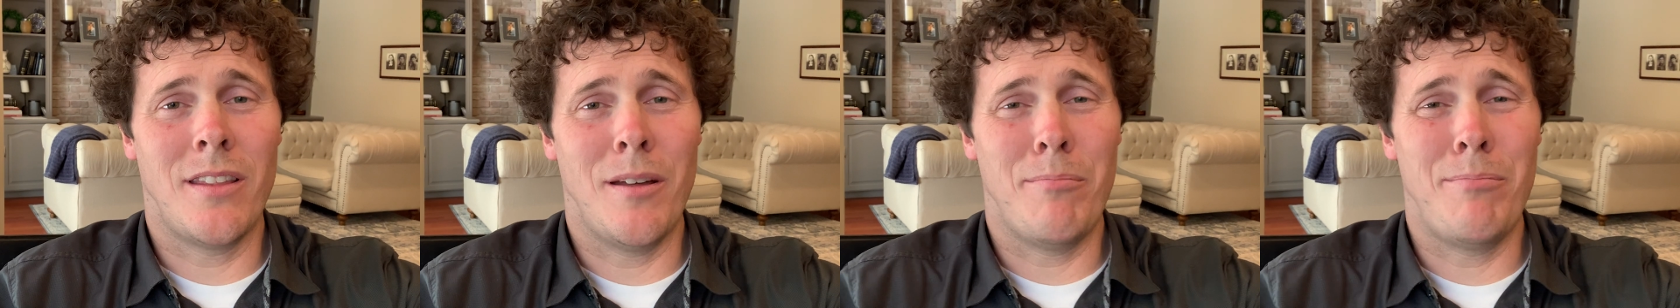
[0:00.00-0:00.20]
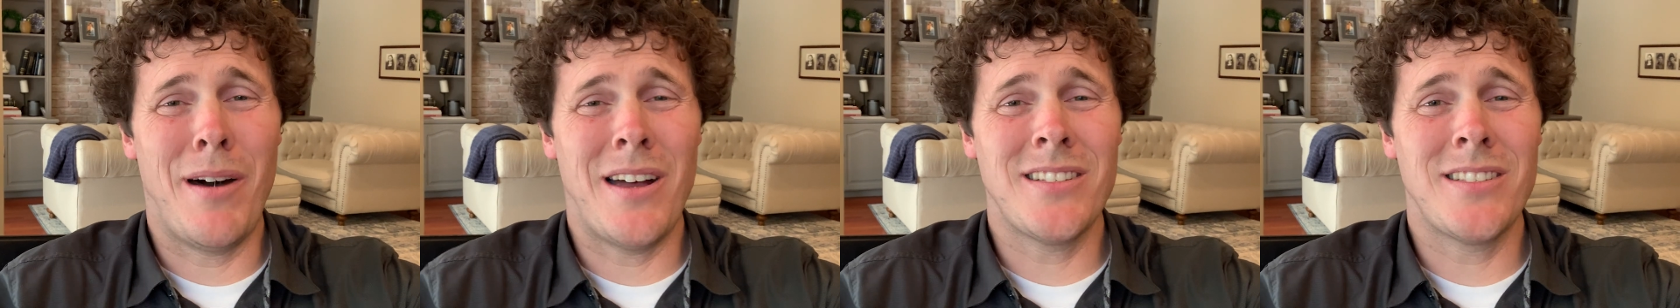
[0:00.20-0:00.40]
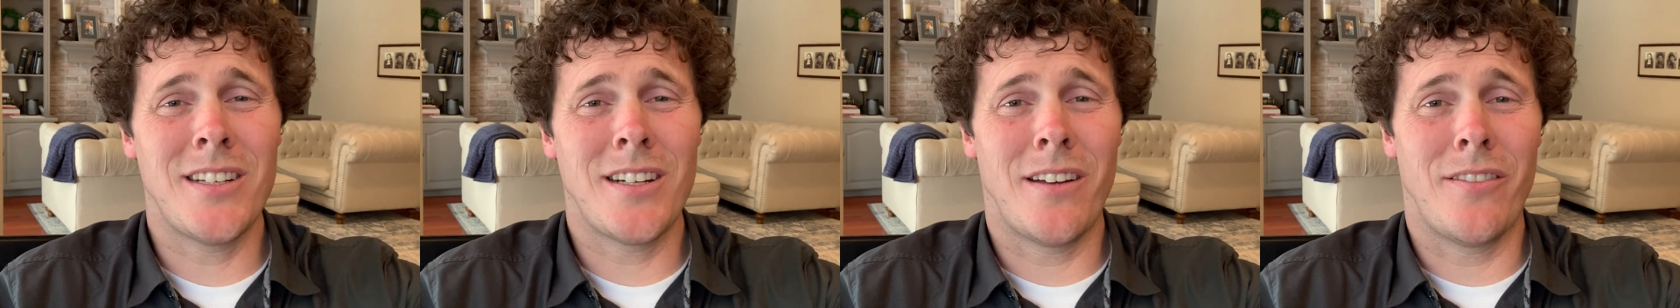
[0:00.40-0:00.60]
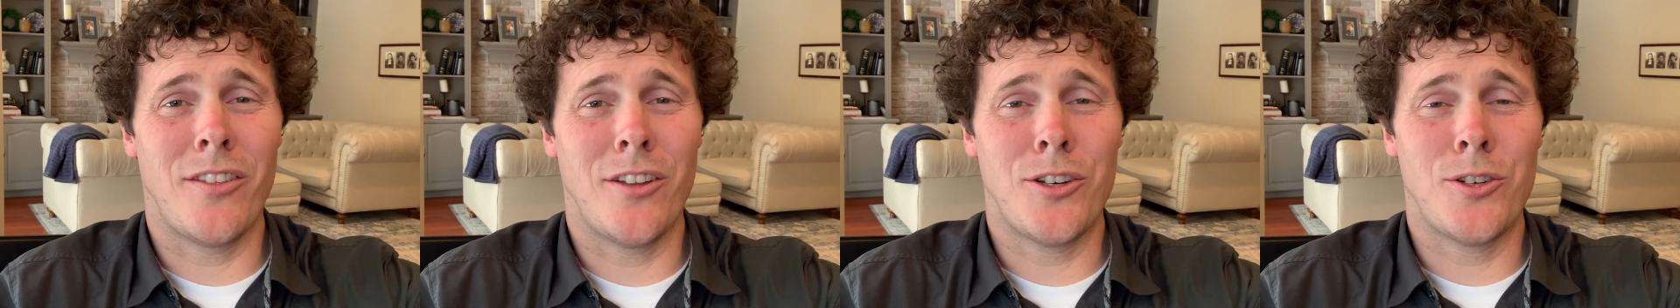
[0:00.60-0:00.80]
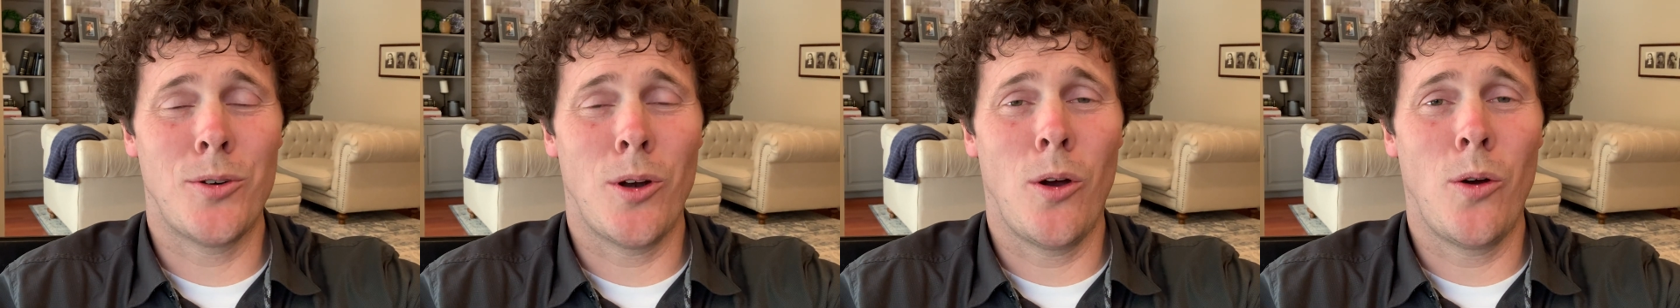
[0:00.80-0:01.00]
the buzzing of
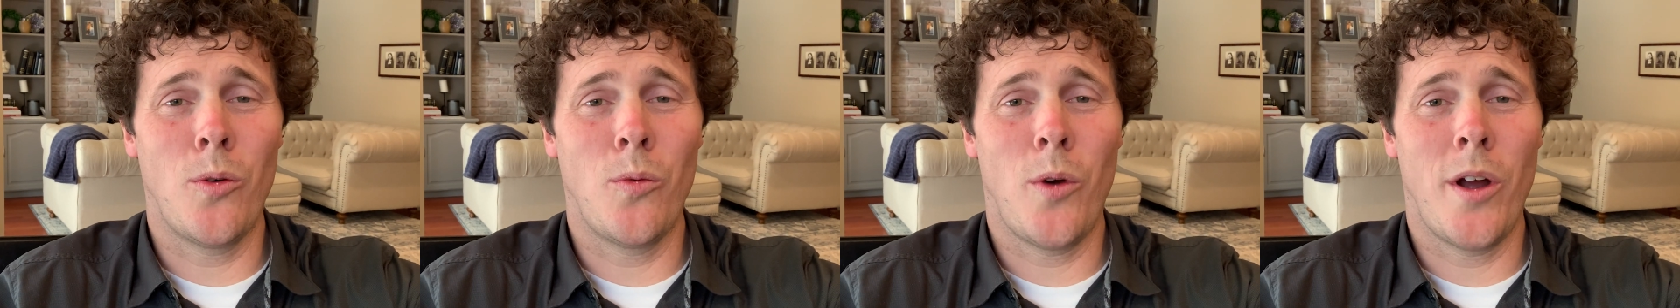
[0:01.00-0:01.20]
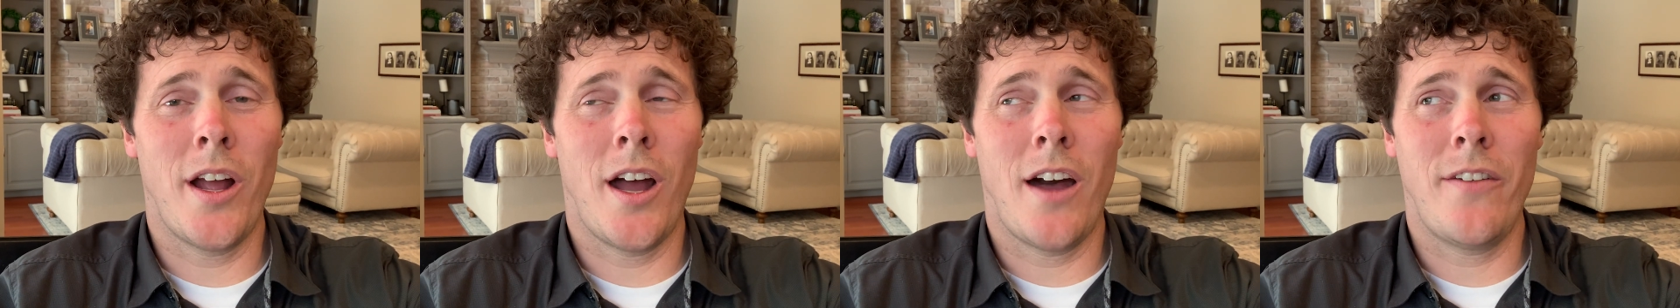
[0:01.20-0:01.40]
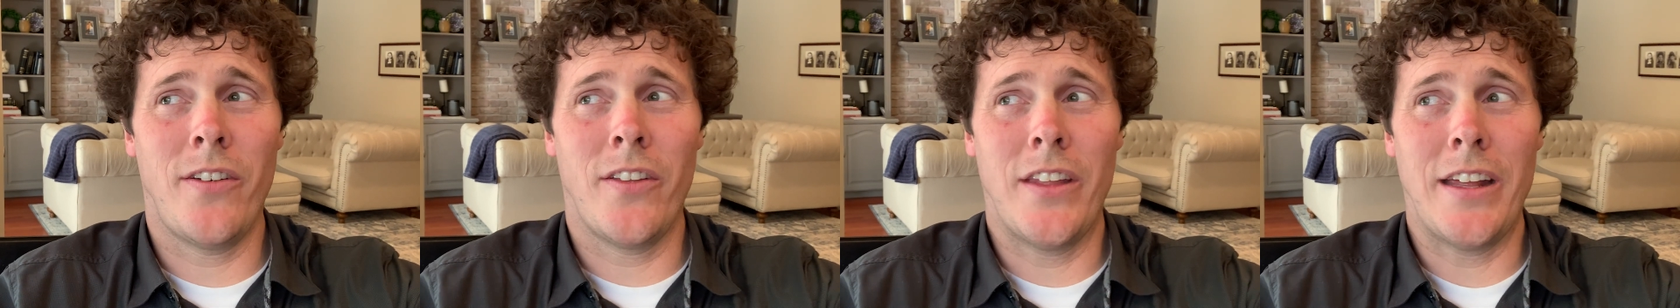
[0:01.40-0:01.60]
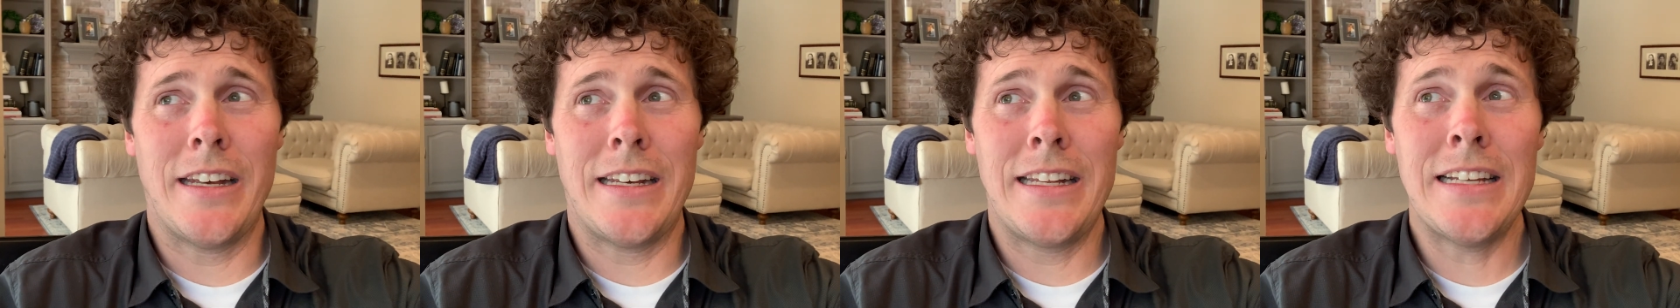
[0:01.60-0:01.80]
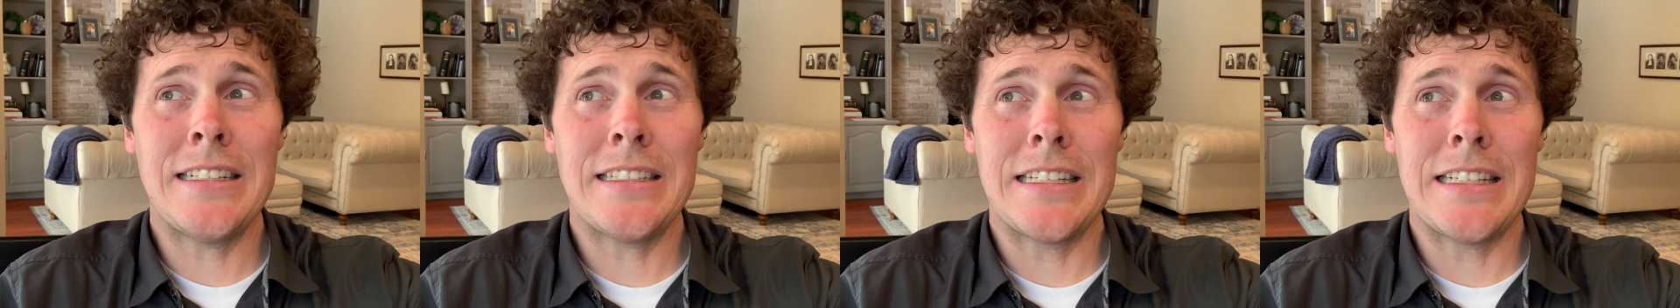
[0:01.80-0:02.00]
the drone way off in the
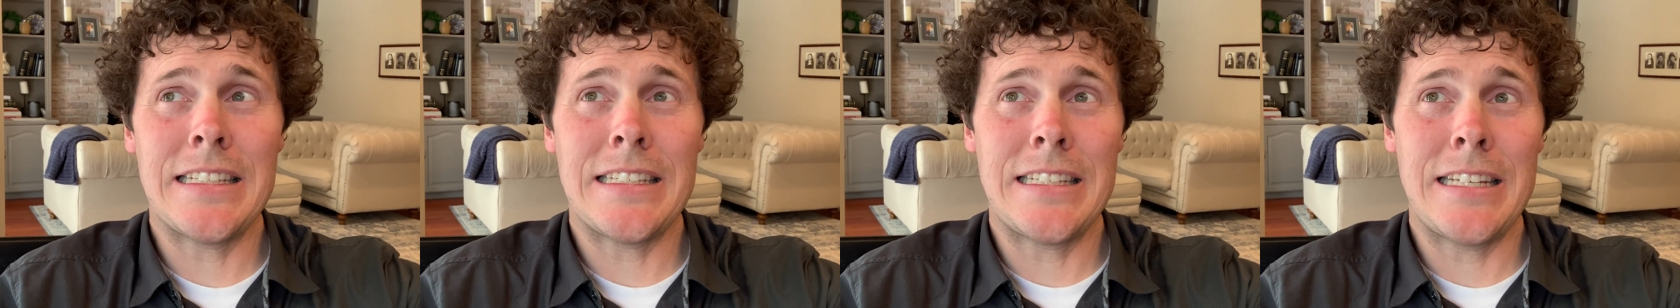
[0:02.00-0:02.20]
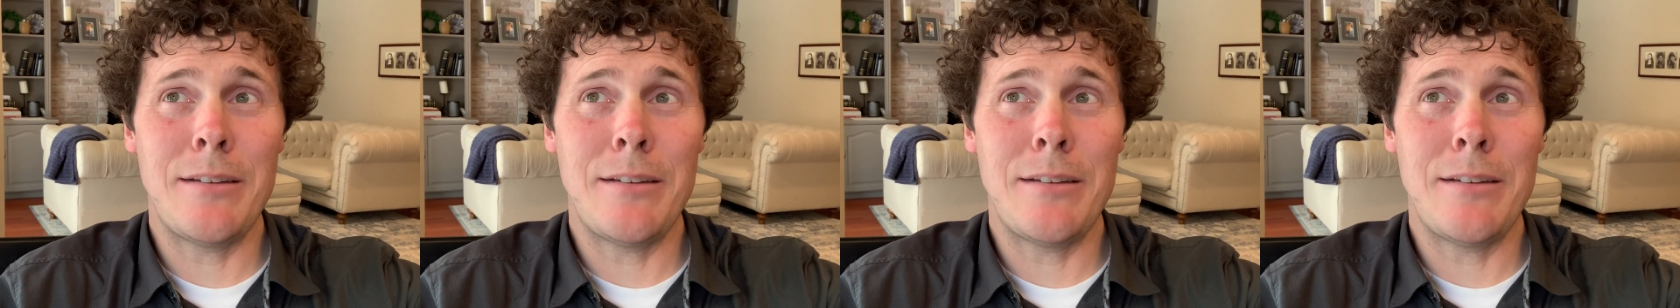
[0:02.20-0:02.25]
distance